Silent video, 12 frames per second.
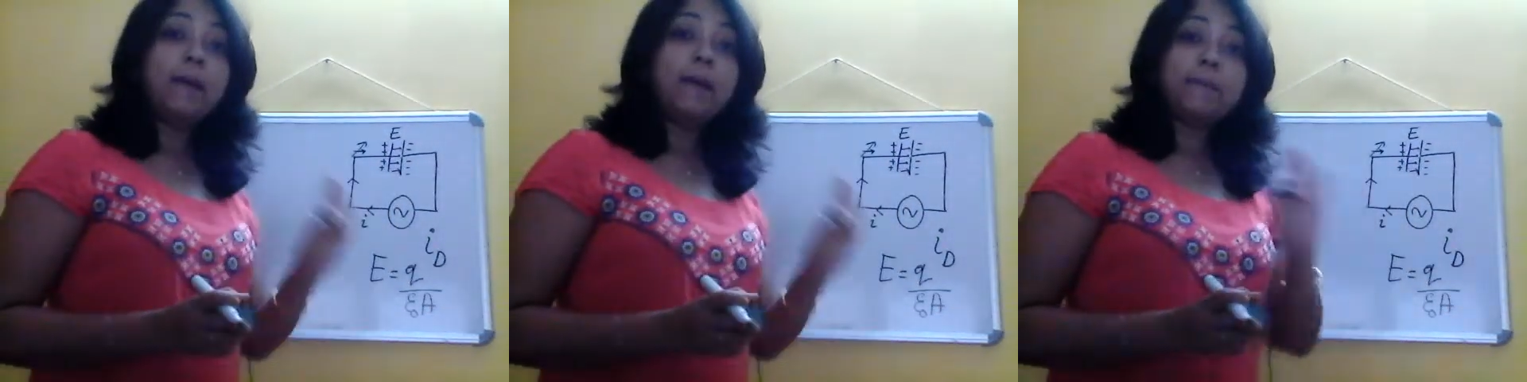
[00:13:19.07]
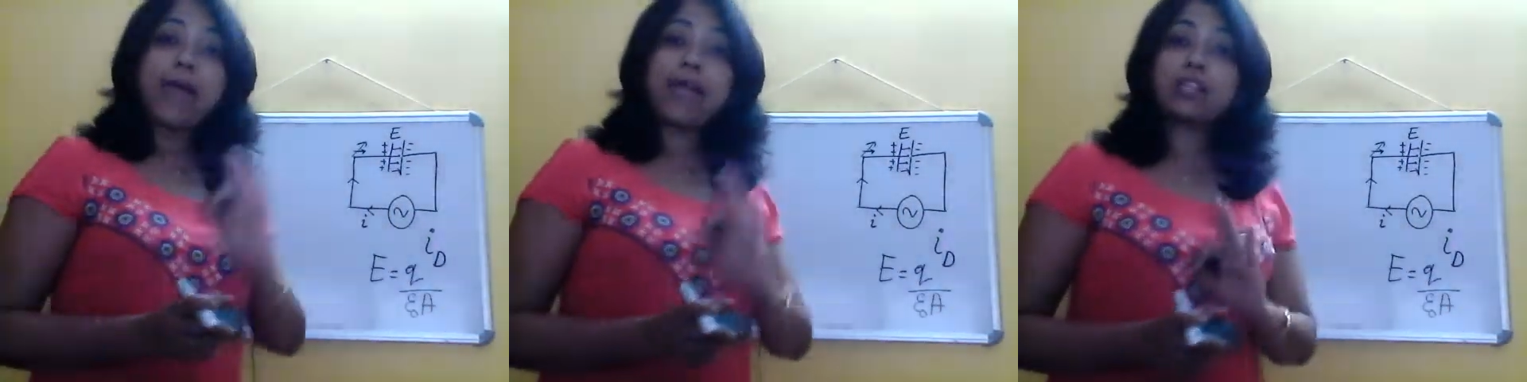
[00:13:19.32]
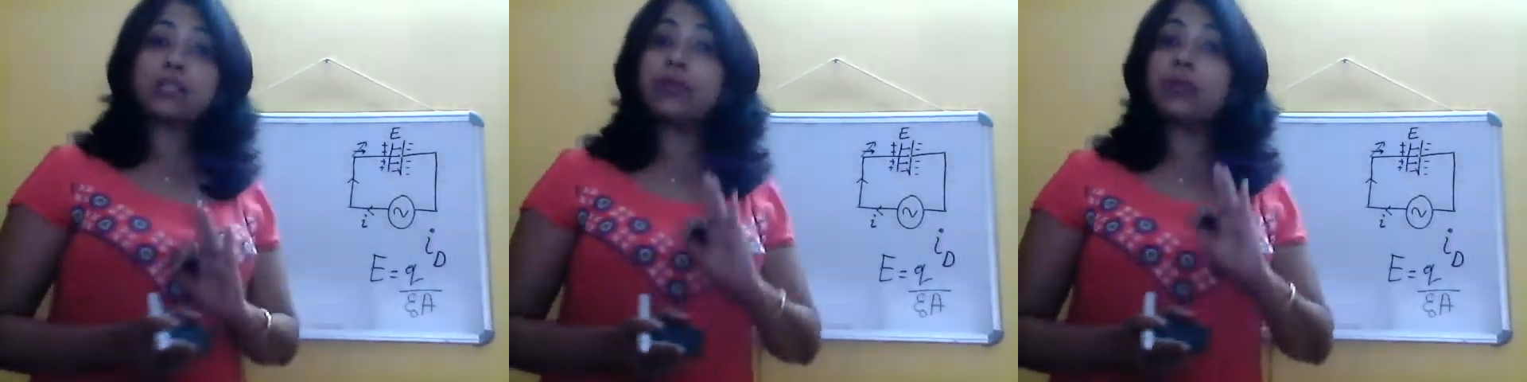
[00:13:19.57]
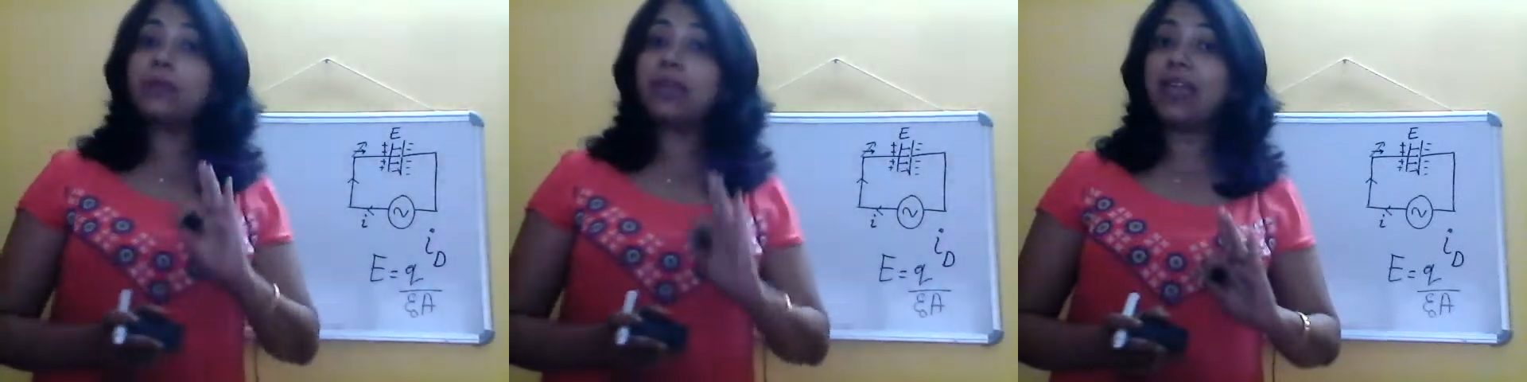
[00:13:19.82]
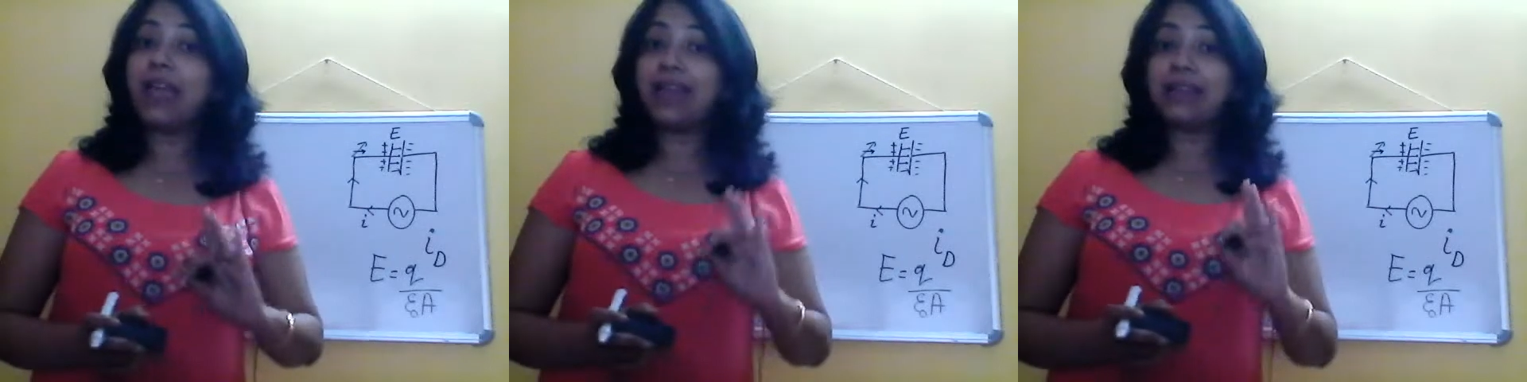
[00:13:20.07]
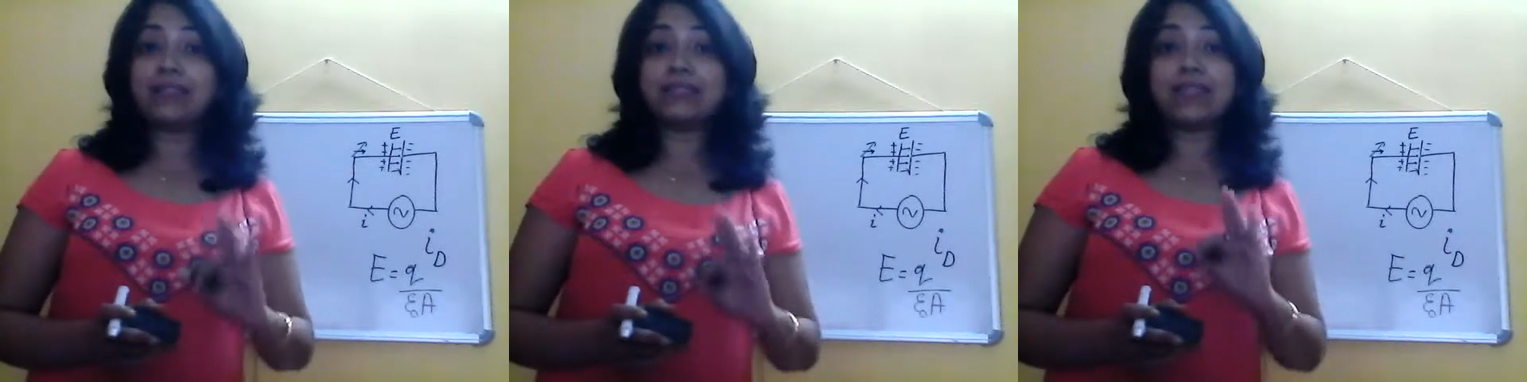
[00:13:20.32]
Maxwell began
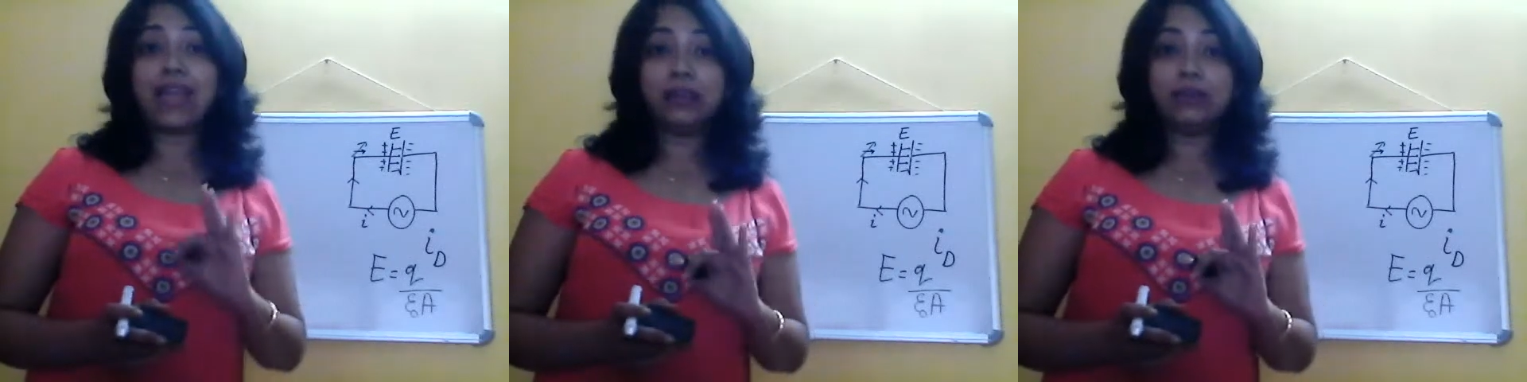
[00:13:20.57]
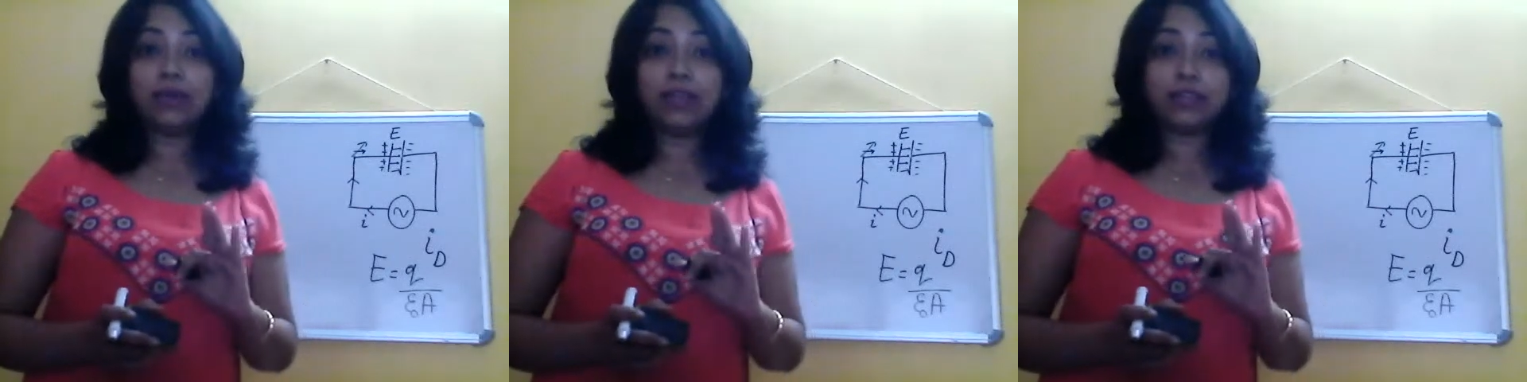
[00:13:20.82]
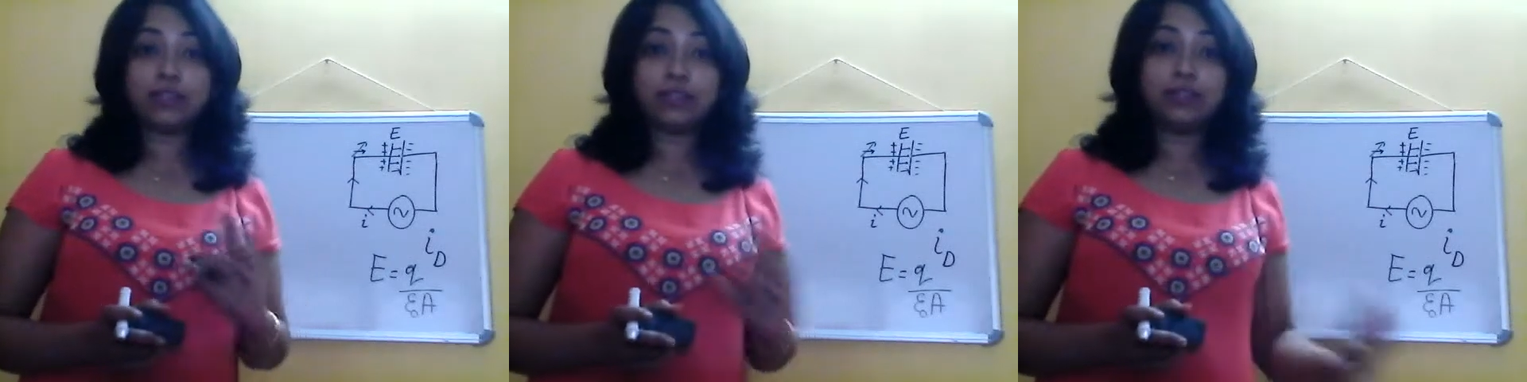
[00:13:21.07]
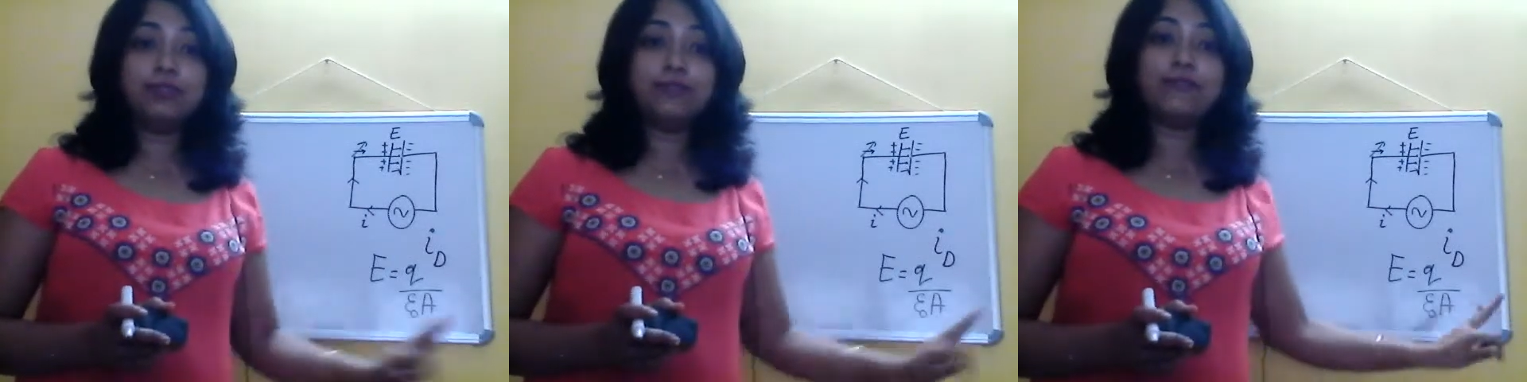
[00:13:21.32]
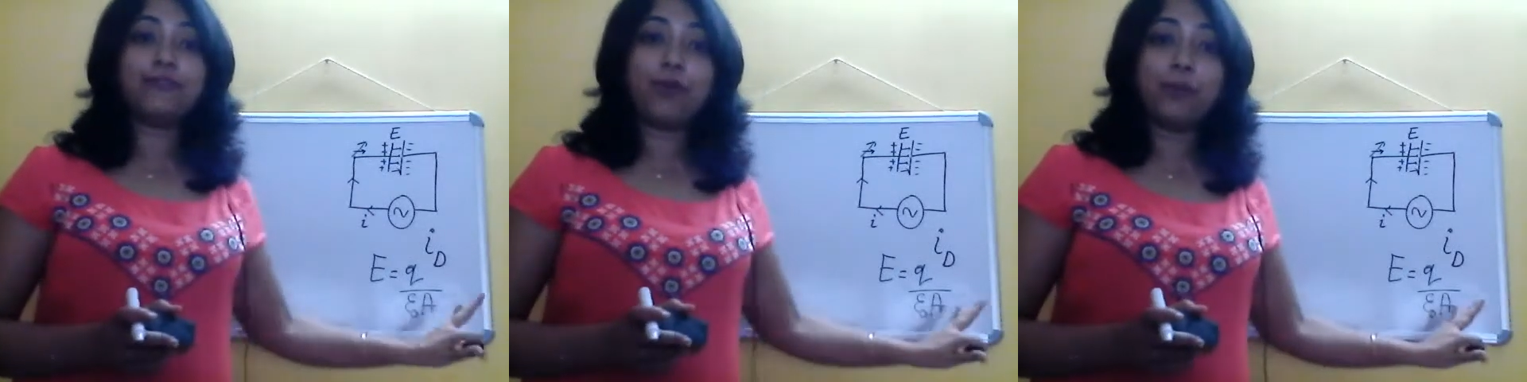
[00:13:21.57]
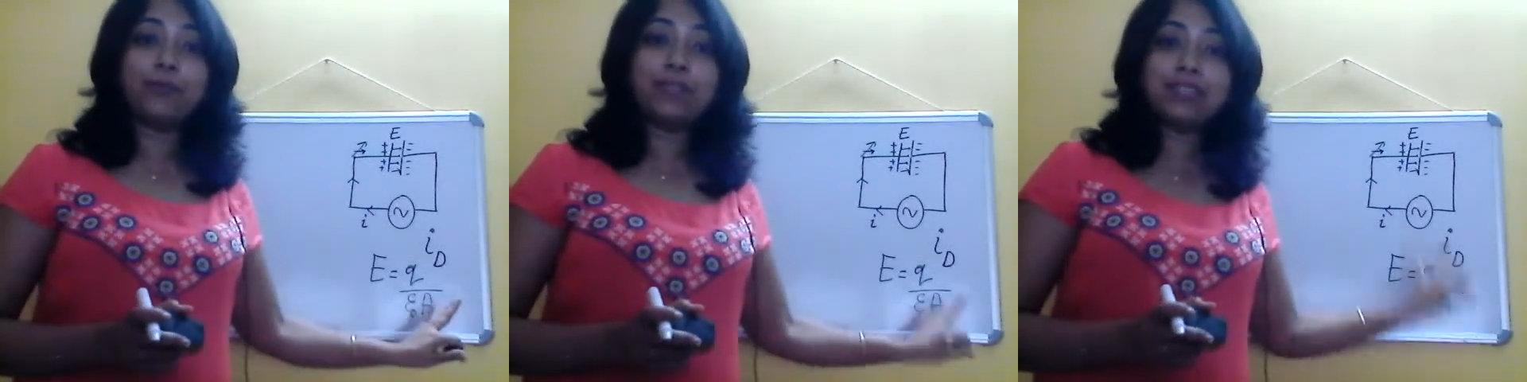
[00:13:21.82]
his calculation
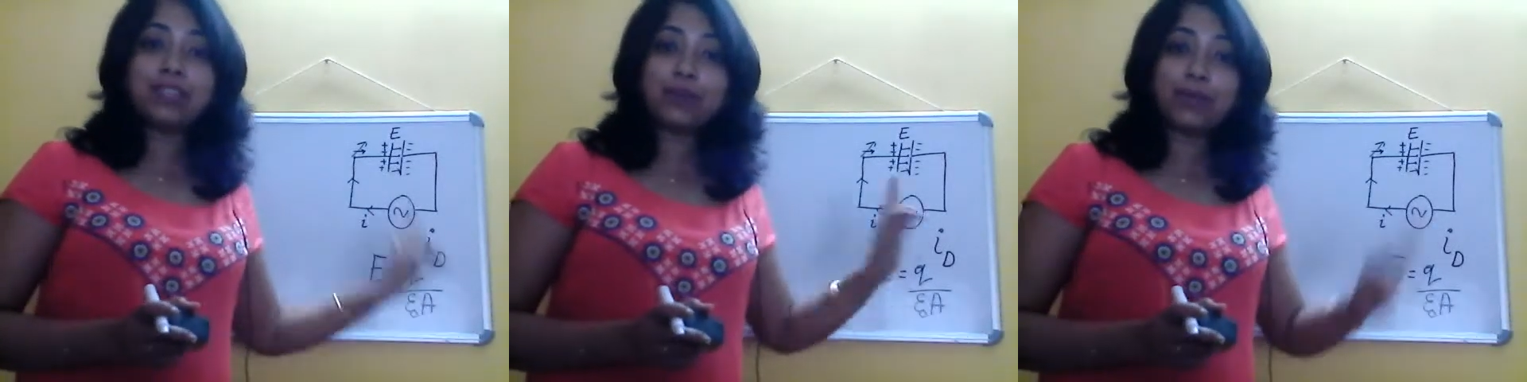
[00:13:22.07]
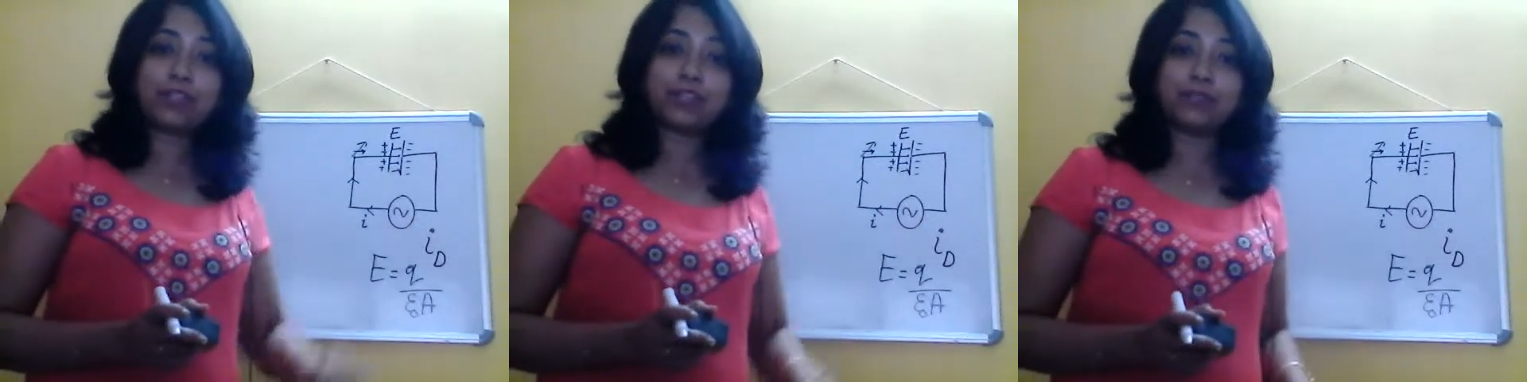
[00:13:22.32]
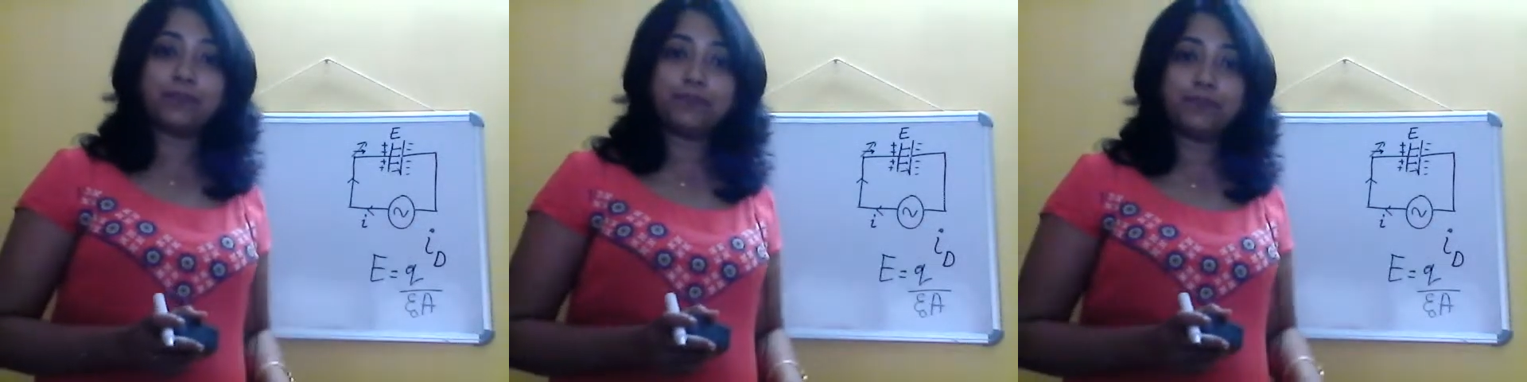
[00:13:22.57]
from this equation.